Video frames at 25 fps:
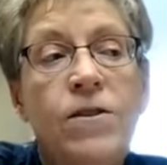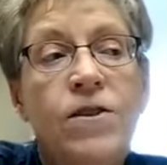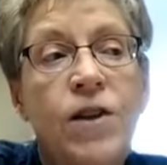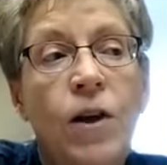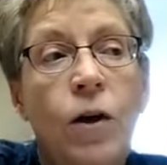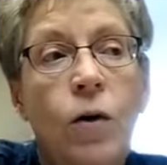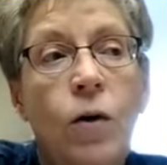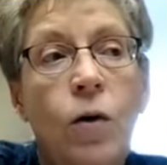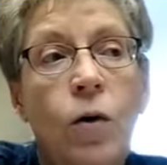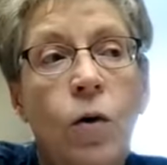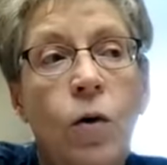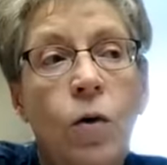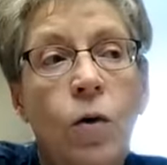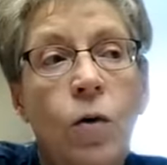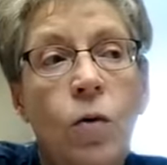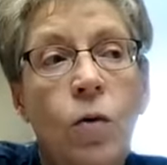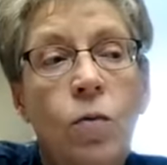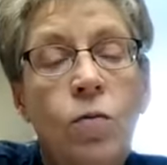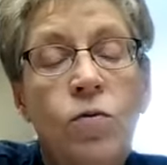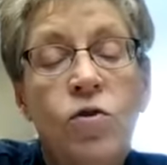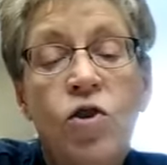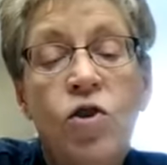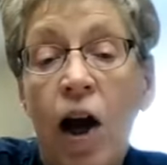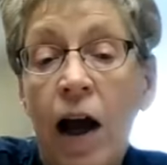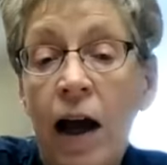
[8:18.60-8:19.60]

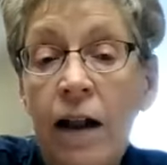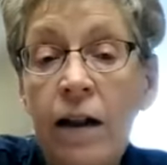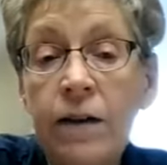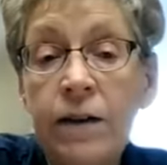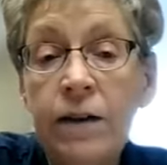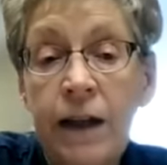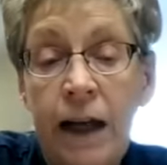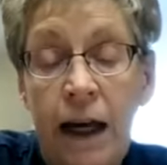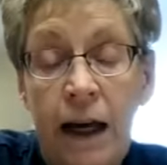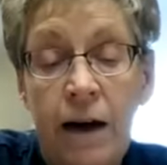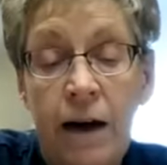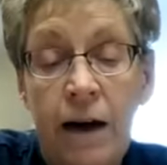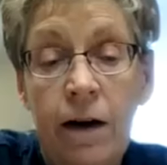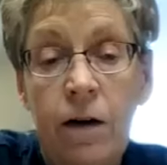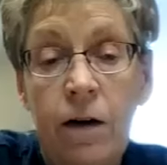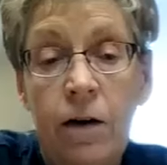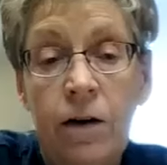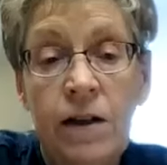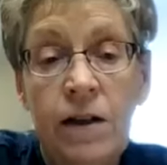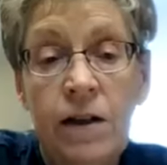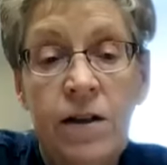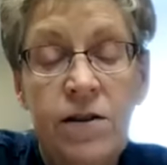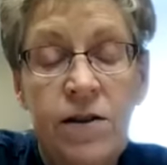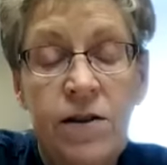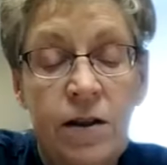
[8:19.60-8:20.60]
So child care
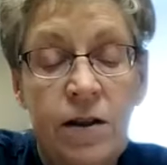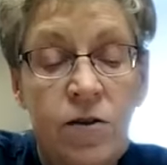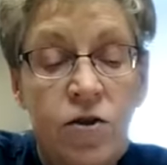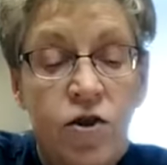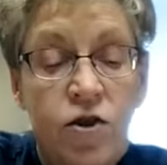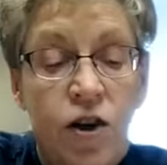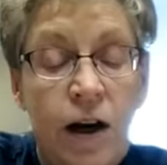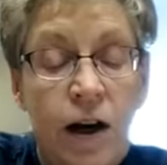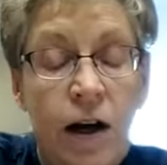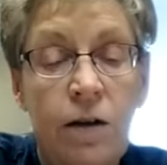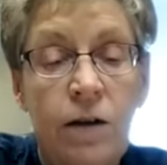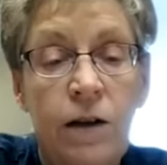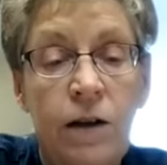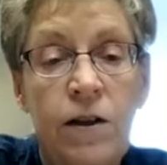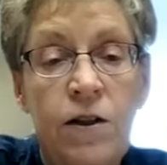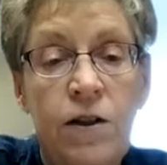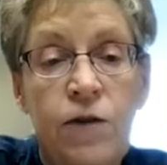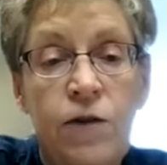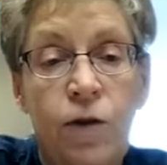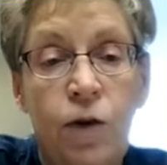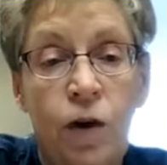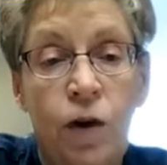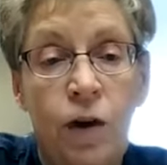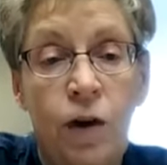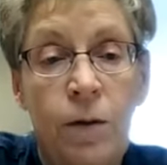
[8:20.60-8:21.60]
is a challenge
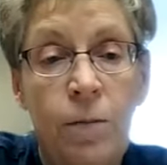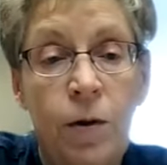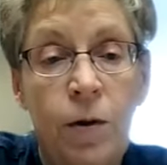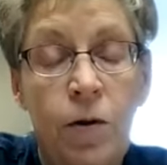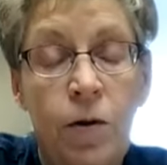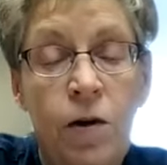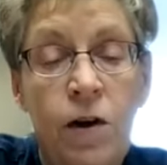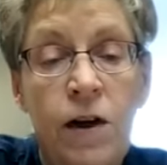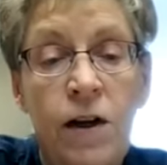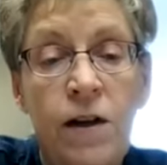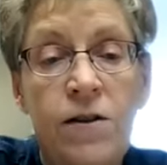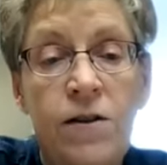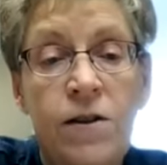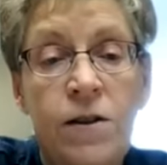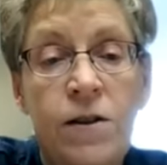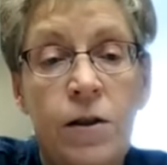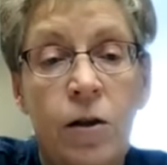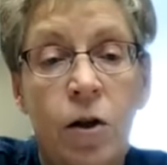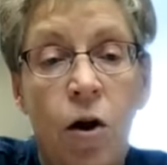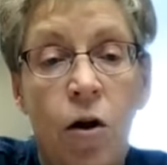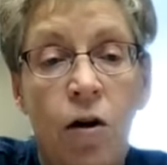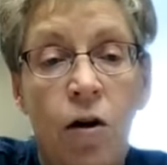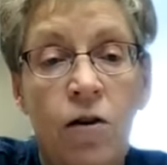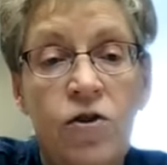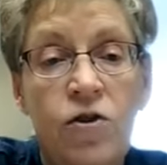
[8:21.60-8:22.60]
for communities
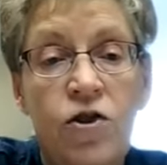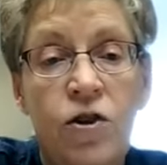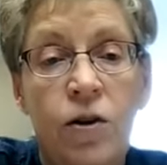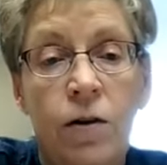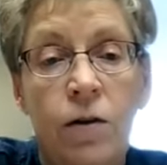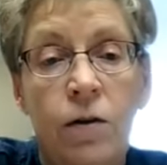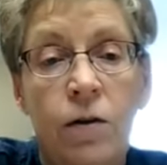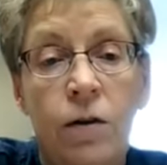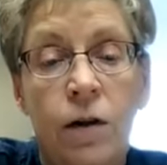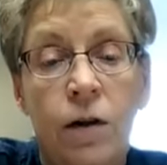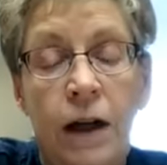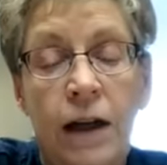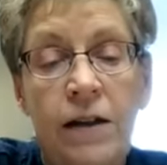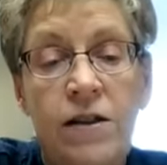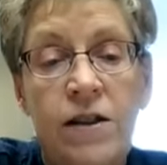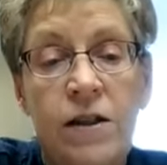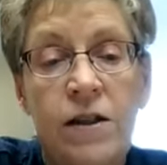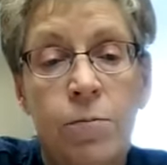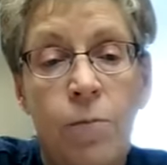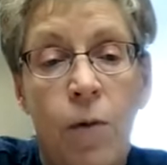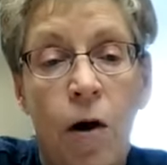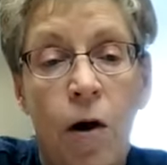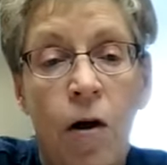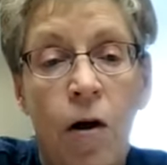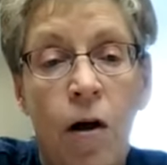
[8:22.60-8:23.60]
large and
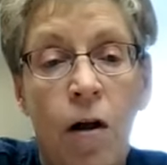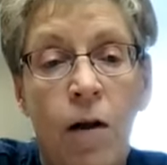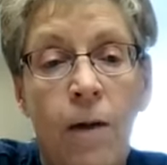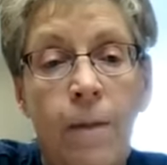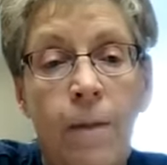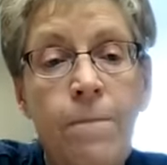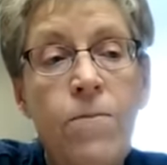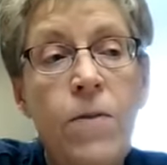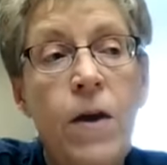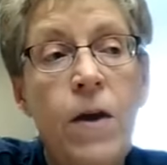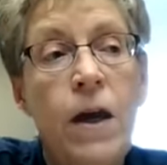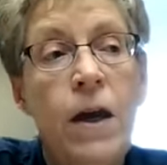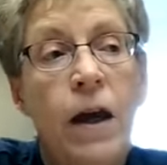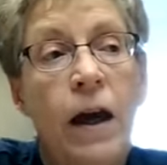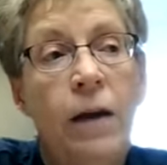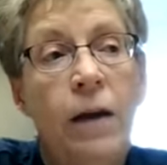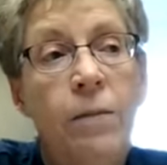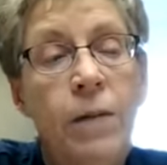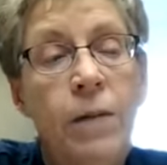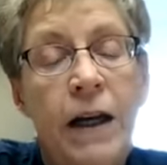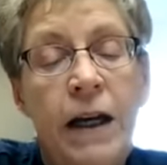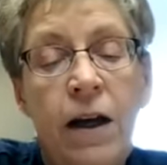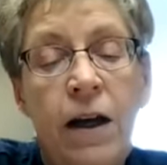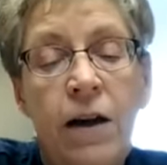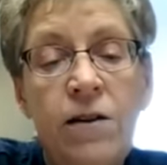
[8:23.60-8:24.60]
small. And
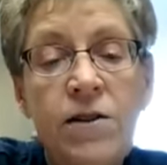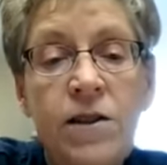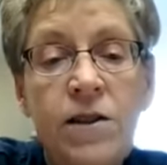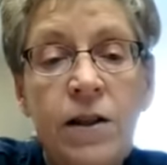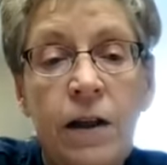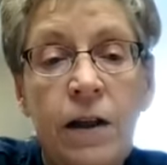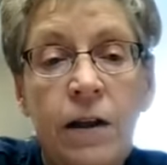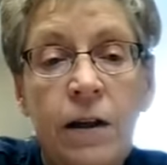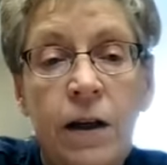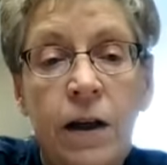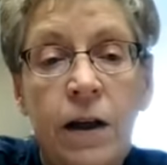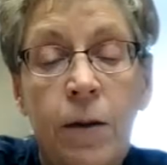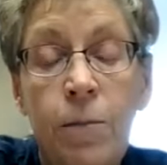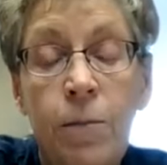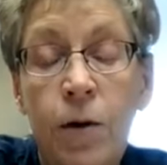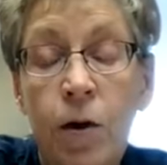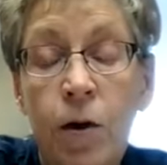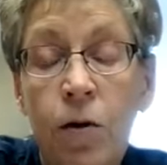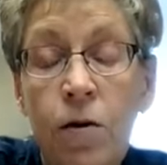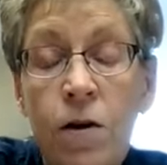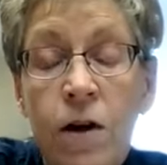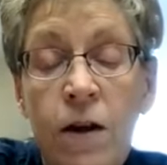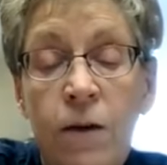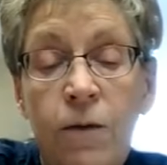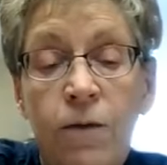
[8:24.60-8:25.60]
because the
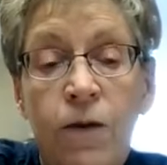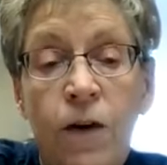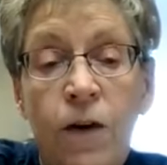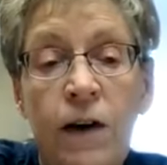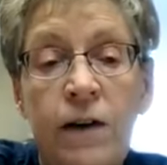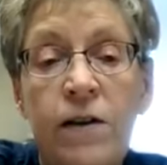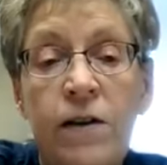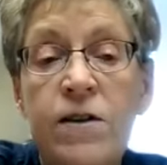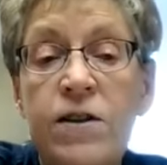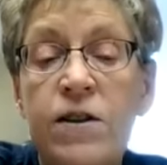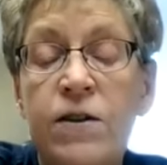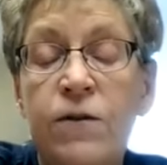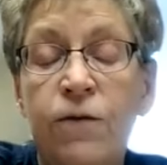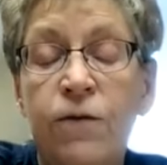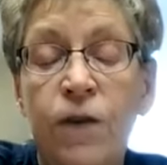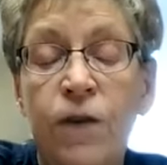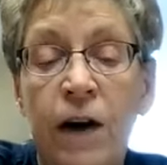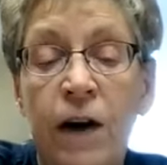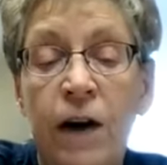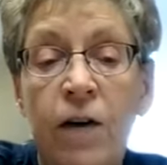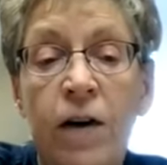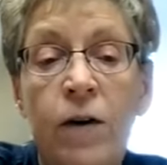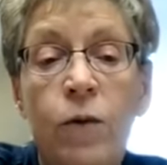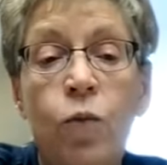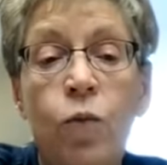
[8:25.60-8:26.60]
Community Fund is
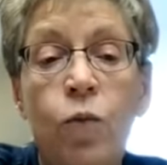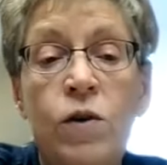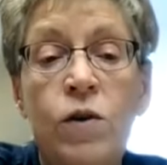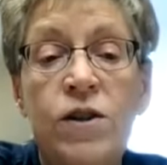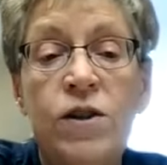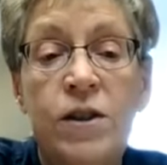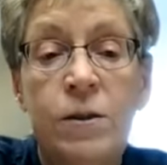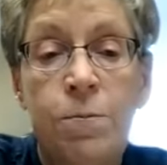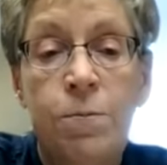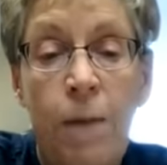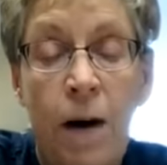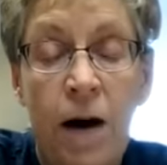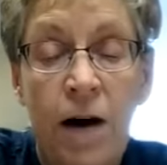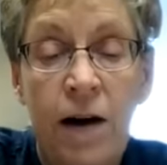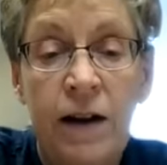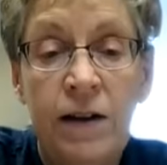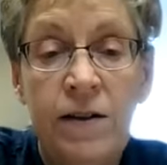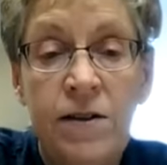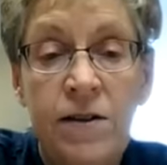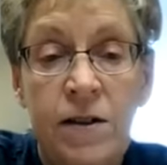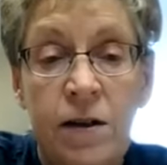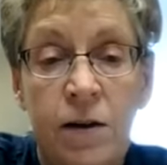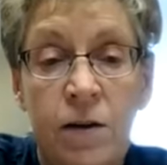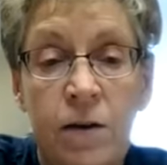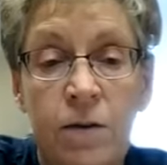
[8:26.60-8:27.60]
very
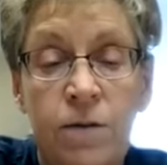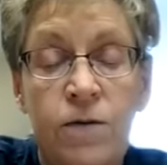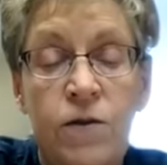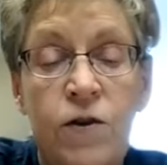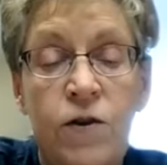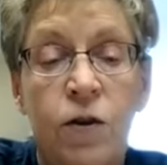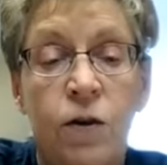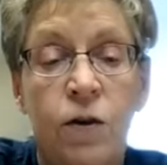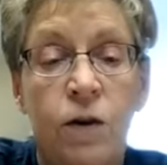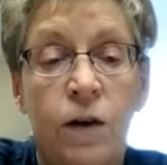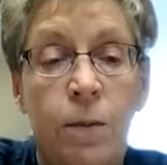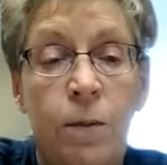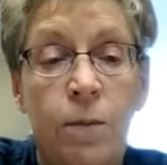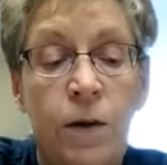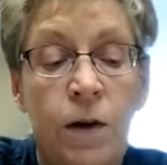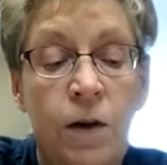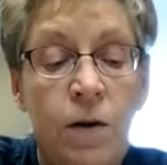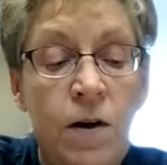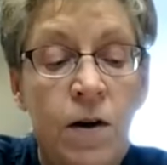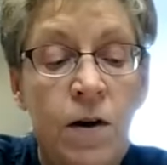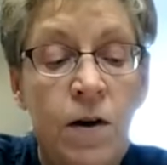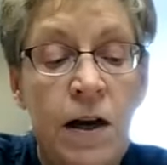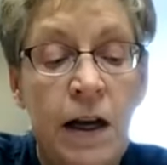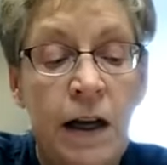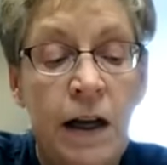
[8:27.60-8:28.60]
responsive to
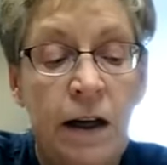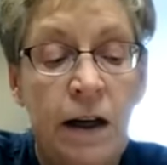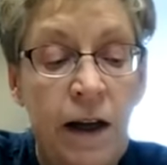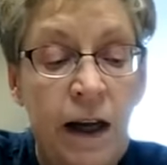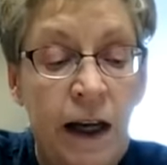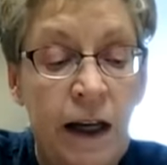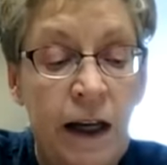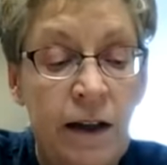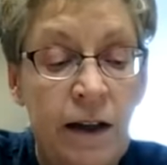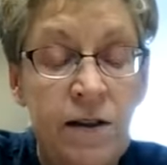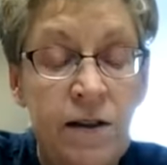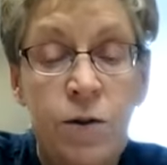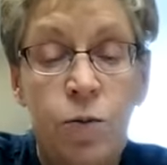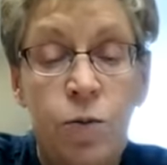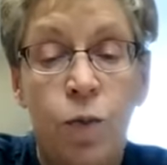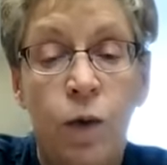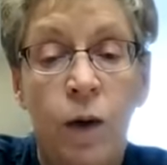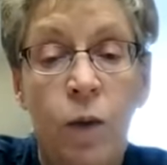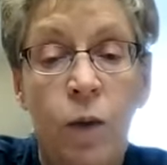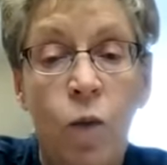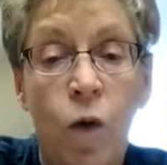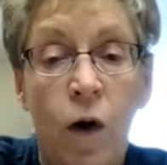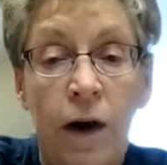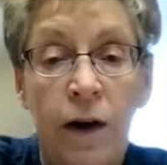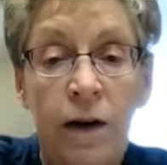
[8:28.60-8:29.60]
community needs,
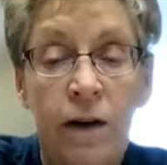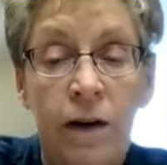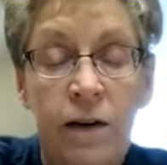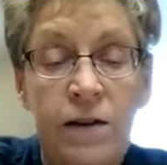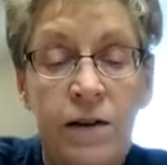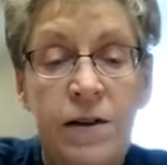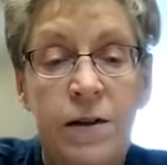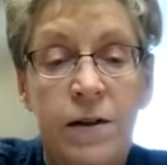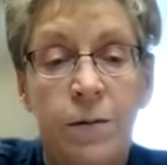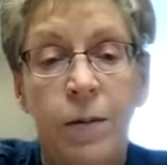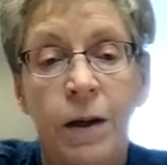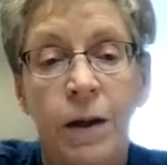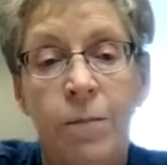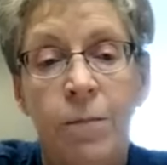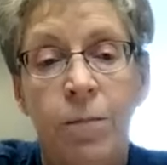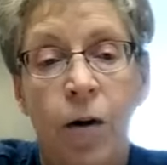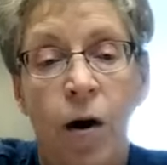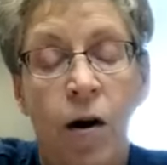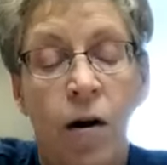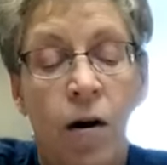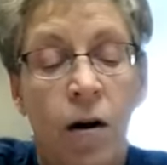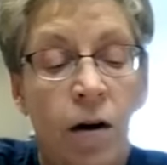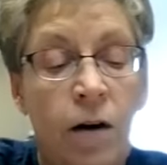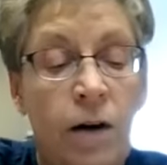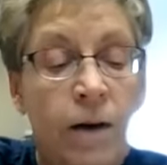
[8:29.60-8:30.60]
we wanted to be
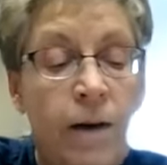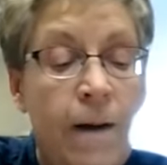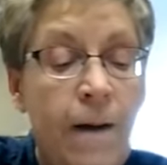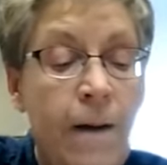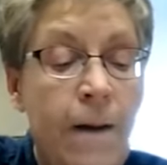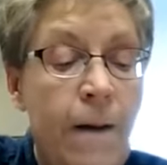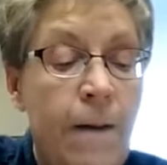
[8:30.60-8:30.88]
part